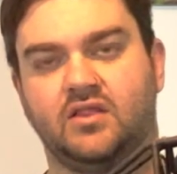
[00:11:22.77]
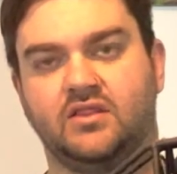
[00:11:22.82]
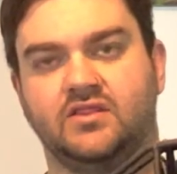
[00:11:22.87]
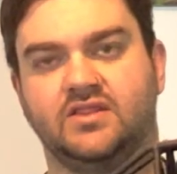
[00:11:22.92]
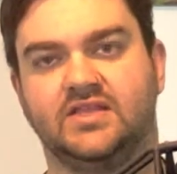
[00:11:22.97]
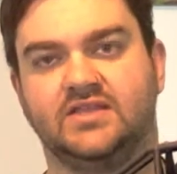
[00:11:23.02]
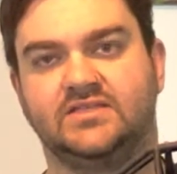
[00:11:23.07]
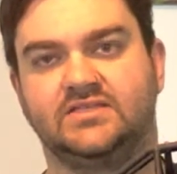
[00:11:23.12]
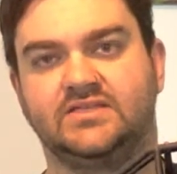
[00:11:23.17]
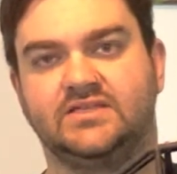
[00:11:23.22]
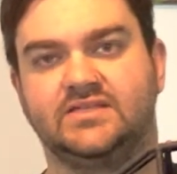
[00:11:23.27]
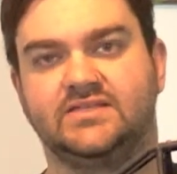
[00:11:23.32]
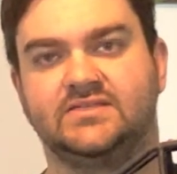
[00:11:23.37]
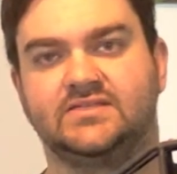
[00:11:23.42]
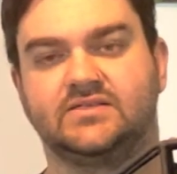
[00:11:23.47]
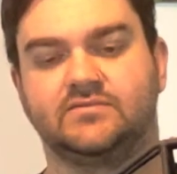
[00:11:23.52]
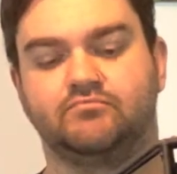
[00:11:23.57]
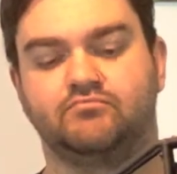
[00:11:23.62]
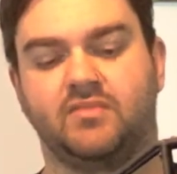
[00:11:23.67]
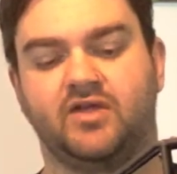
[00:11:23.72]
This
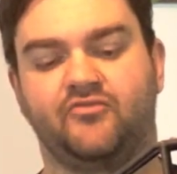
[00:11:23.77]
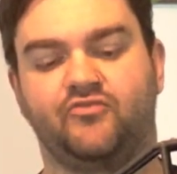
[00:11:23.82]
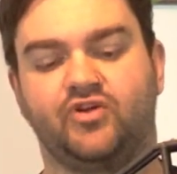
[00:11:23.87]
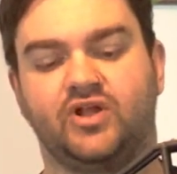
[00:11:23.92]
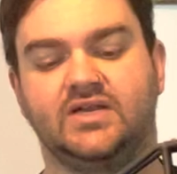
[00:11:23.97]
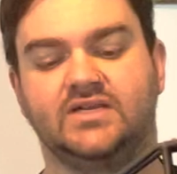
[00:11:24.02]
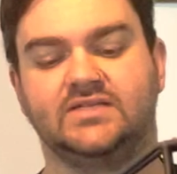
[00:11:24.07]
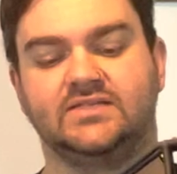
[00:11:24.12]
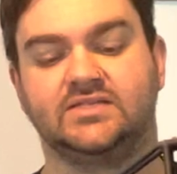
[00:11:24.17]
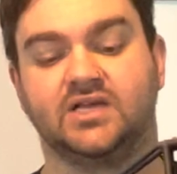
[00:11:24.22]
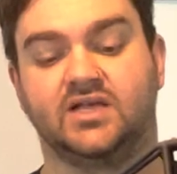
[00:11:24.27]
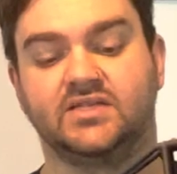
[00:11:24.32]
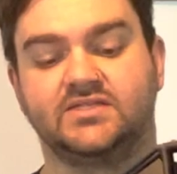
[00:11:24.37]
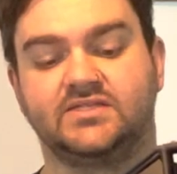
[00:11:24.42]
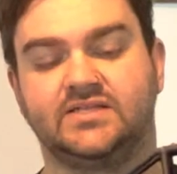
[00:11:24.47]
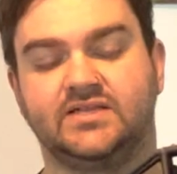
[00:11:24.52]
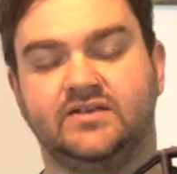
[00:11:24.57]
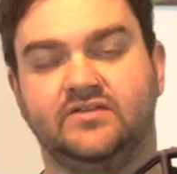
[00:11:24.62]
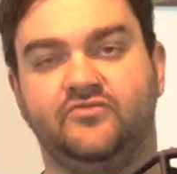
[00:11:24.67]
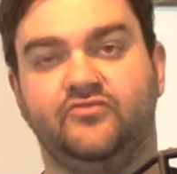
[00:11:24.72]
is my friend
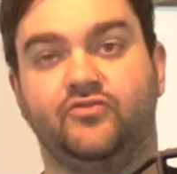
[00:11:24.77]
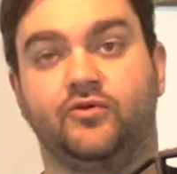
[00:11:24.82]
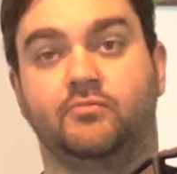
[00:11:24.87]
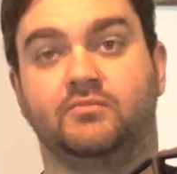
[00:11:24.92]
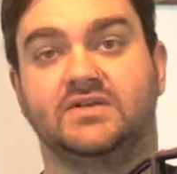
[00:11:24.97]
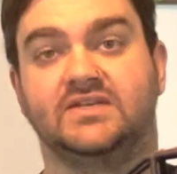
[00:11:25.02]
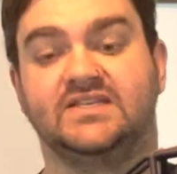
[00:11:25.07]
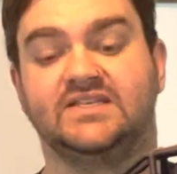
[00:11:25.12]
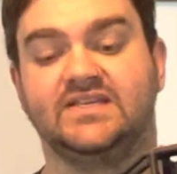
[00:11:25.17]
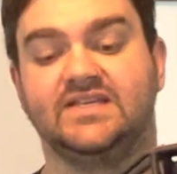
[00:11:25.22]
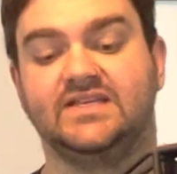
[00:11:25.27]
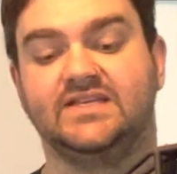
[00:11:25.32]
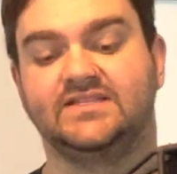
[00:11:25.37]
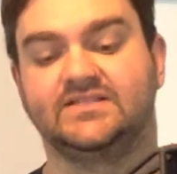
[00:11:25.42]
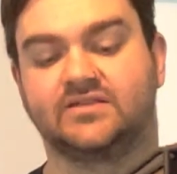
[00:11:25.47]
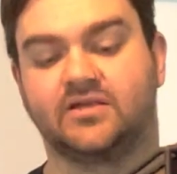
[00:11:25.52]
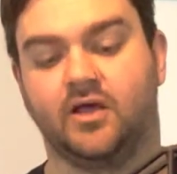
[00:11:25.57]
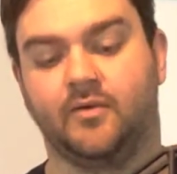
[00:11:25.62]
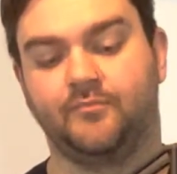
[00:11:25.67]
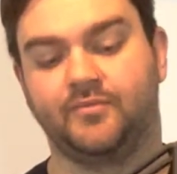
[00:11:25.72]
Dustin from D's
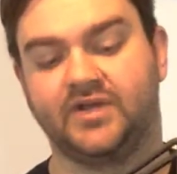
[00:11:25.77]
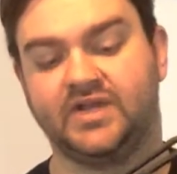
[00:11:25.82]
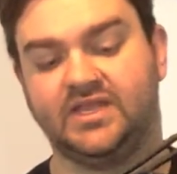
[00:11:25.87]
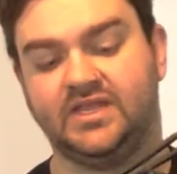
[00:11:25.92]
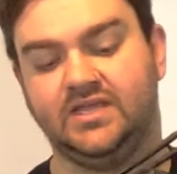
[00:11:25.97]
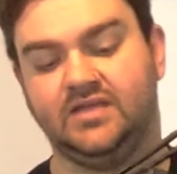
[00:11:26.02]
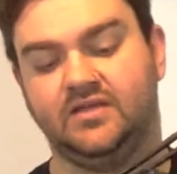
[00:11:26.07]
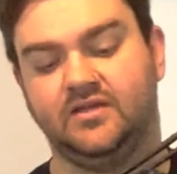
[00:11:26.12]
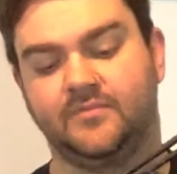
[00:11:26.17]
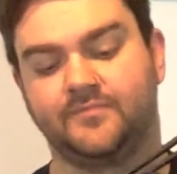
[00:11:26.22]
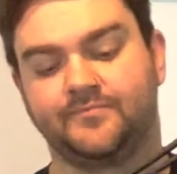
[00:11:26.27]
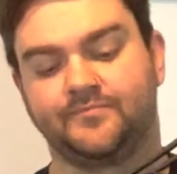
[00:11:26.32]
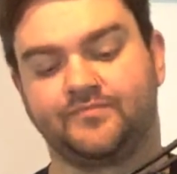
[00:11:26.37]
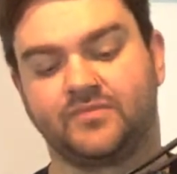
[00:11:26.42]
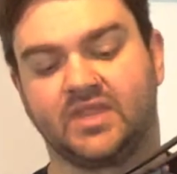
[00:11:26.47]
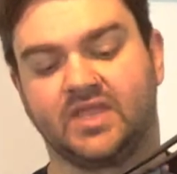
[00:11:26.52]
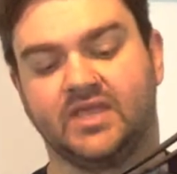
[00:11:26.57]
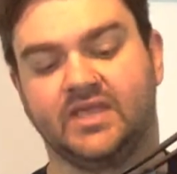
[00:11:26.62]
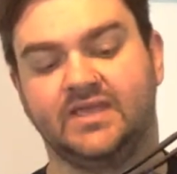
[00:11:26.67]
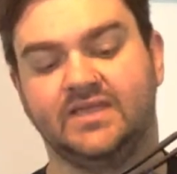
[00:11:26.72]
company.
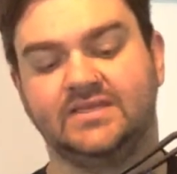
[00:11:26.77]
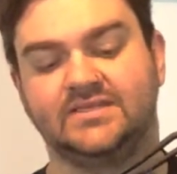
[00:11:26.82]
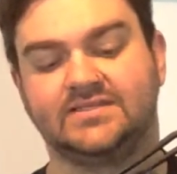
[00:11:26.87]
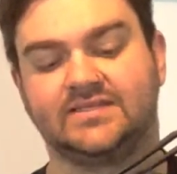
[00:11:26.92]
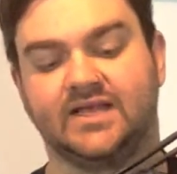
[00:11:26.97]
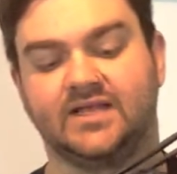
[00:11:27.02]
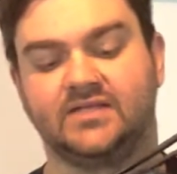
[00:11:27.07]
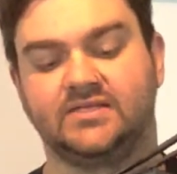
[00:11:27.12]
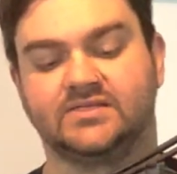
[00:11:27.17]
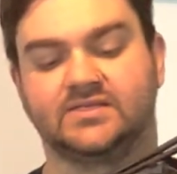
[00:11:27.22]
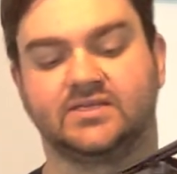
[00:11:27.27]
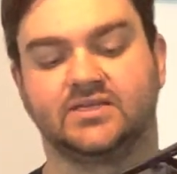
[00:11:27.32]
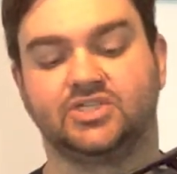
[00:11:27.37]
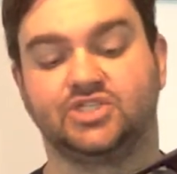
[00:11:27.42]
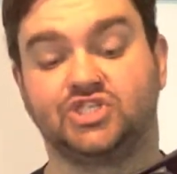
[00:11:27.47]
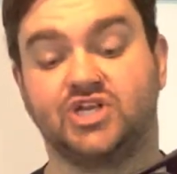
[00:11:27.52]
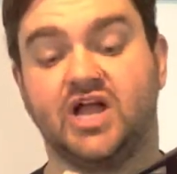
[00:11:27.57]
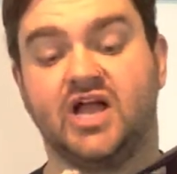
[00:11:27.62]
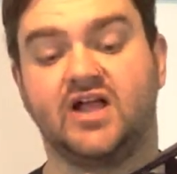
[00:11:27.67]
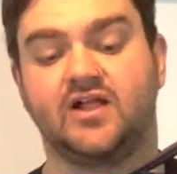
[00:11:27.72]
He sells
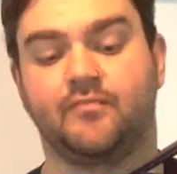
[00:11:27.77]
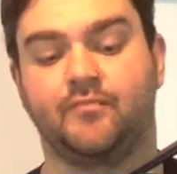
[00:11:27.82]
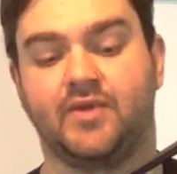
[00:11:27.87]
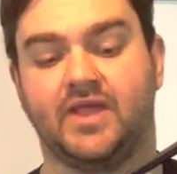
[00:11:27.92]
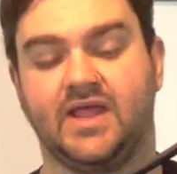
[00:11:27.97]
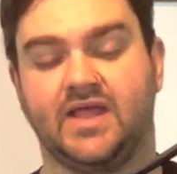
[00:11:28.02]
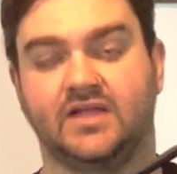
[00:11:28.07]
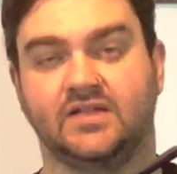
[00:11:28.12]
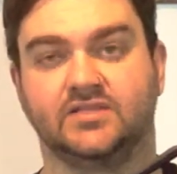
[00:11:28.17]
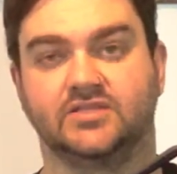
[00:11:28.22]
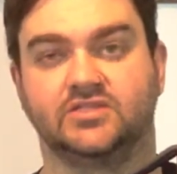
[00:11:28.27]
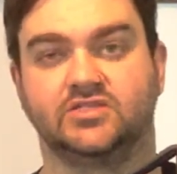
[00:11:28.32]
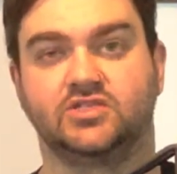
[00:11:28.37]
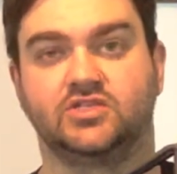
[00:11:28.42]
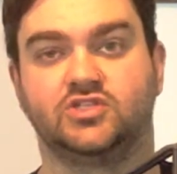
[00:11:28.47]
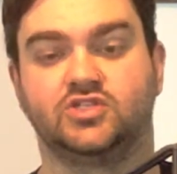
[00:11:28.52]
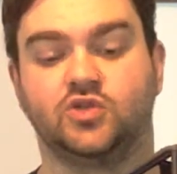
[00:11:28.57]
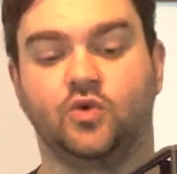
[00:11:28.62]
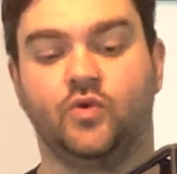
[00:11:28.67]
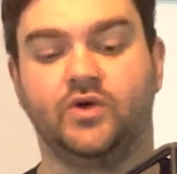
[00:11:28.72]
shock bands.
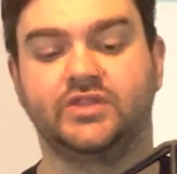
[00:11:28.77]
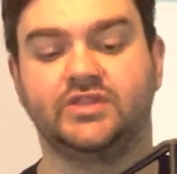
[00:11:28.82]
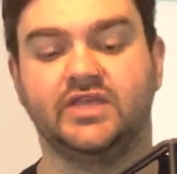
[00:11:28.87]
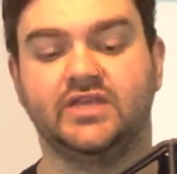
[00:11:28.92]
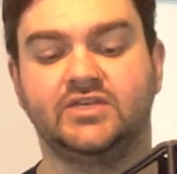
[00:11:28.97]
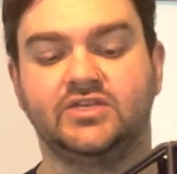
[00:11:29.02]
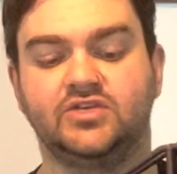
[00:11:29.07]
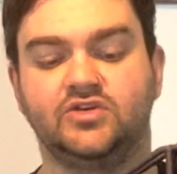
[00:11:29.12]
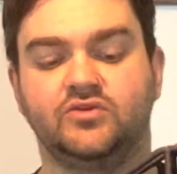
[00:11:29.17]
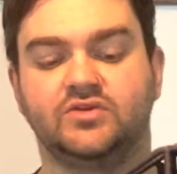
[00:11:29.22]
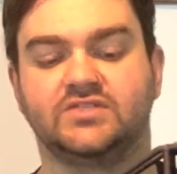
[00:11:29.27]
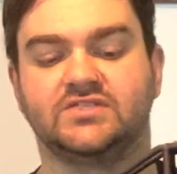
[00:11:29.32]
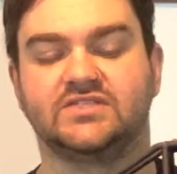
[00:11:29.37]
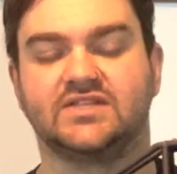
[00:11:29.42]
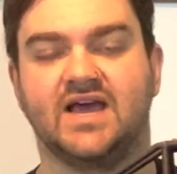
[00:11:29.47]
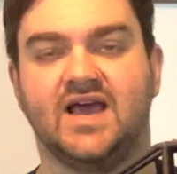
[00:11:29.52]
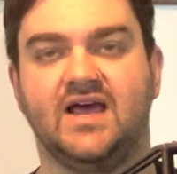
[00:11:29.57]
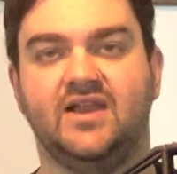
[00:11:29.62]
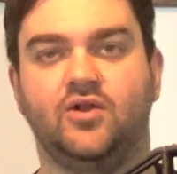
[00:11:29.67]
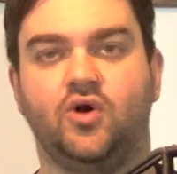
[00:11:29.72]
So what they do is
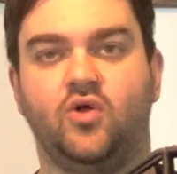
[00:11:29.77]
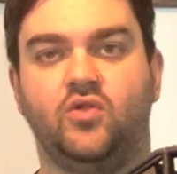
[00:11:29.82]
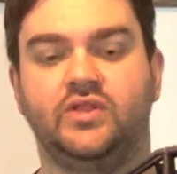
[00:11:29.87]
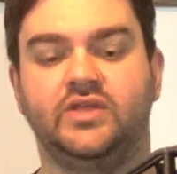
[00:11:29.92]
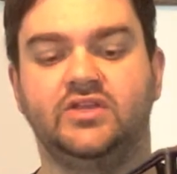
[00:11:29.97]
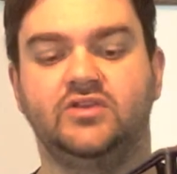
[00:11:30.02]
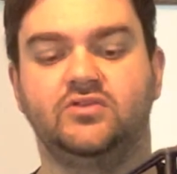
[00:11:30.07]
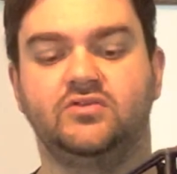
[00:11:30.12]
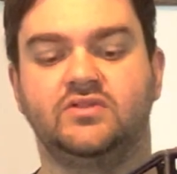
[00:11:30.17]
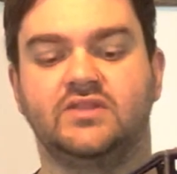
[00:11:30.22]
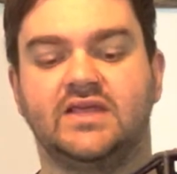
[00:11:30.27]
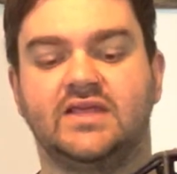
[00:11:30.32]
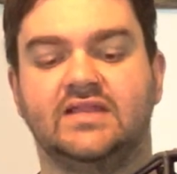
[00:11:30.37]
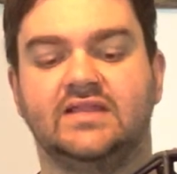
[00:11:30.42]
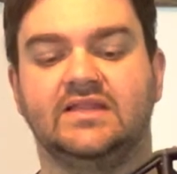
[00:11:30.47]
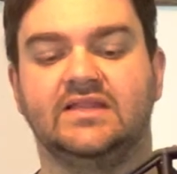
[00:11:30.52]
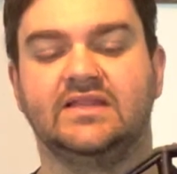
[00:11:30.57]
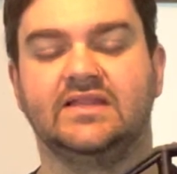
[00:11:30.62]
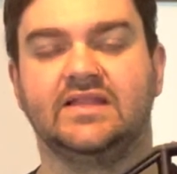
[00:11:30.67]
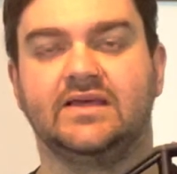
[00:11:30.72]
not only do they
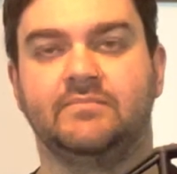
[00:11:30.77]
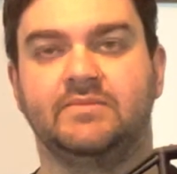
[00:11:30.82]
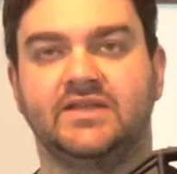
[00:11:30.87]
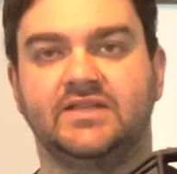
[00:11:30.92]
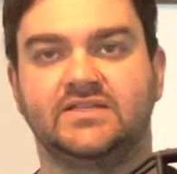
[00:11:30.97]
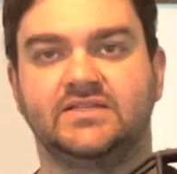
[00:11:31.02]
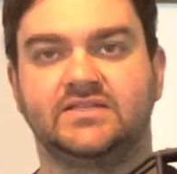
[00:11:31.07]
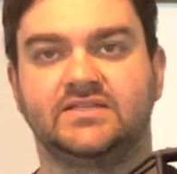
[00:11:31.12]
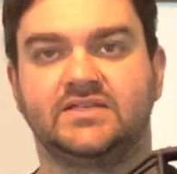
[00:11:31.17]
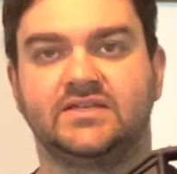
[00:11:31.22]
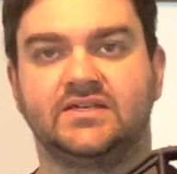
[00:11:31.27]
limit